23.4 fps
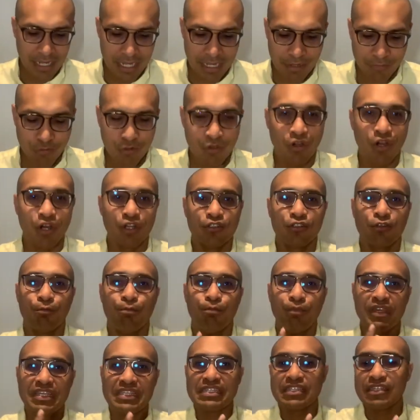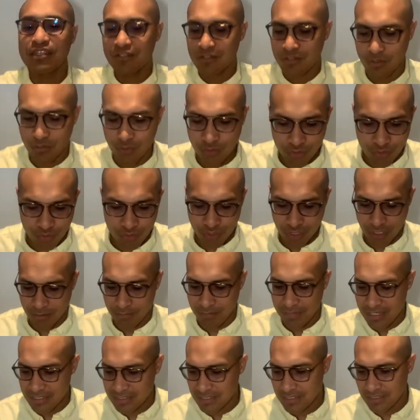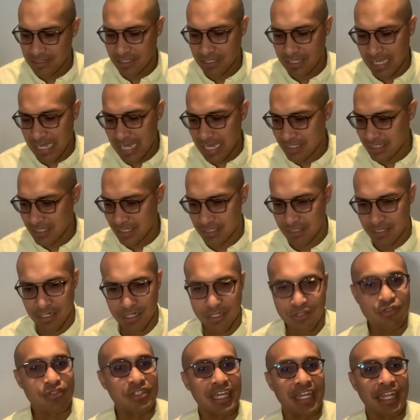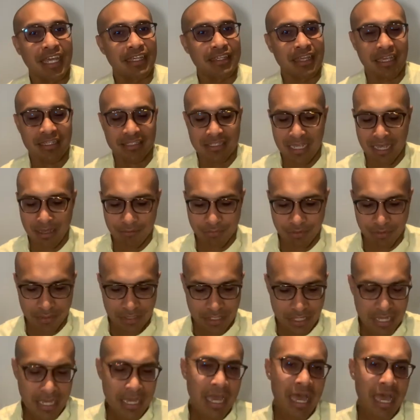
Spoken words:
have gone to business school or business classes, or use that as an example,